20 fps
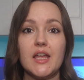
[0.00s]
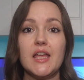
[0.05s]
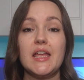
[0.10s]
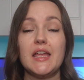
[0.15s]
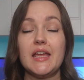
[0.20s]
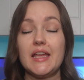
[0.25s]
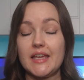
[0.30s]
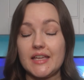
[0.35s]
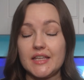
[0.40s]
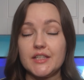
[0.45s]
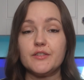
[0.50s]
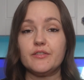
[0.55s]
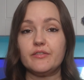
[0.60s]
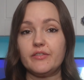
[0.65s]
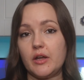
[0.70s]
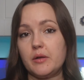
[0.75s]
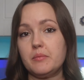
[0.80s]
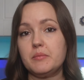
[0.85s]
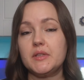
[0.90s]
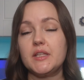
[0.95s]
his
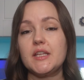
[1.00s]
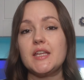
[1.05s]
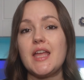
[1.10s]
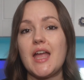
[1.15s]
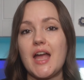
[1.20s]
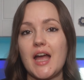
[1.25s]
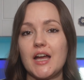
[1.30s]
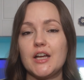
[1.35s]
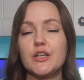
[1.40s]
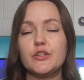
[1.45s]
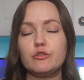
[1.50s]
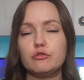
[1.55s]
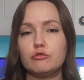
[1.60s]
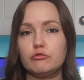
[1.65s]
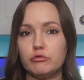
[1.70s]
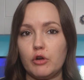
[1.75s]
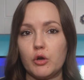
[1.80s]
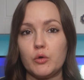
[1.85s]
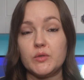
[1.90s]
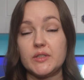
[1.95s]
family has
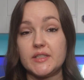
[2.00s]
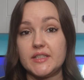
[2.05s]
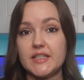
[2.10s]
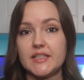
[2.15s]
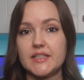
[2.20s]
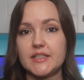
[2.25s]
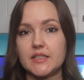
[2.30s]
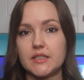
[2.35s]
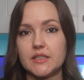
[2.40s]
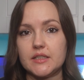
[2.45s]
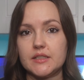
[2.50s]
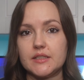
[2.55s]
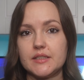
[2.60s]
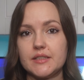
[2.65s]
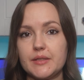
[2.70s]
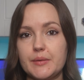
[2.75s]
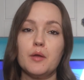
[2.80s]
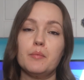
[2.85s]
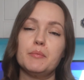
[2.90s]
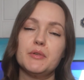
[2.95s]
grown distant.